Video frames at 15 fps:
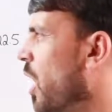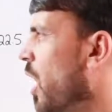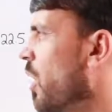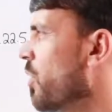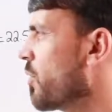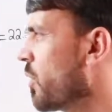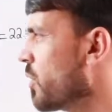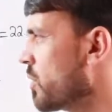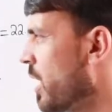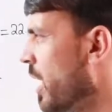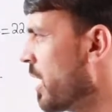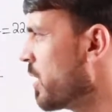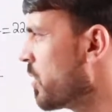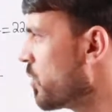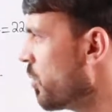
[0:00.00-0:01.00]
of
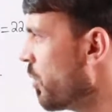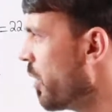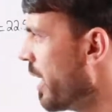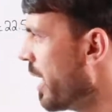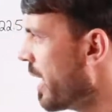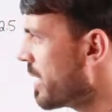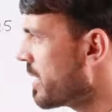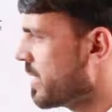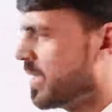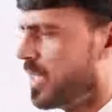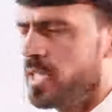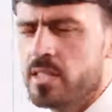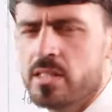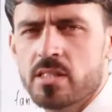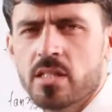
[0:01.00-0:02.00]
cosine 2x
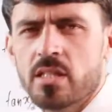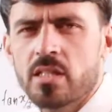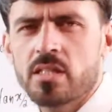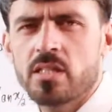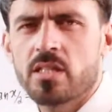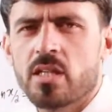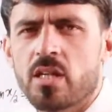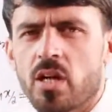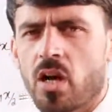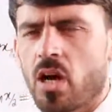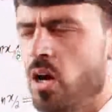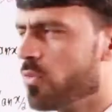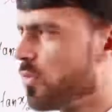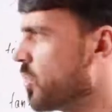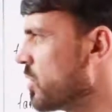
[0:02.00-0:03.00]
instead
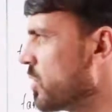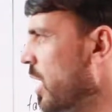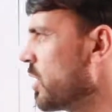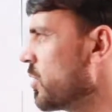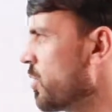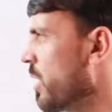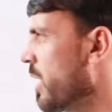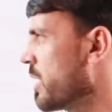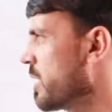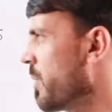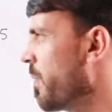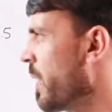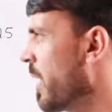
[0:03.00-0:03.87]
of cosine 2x.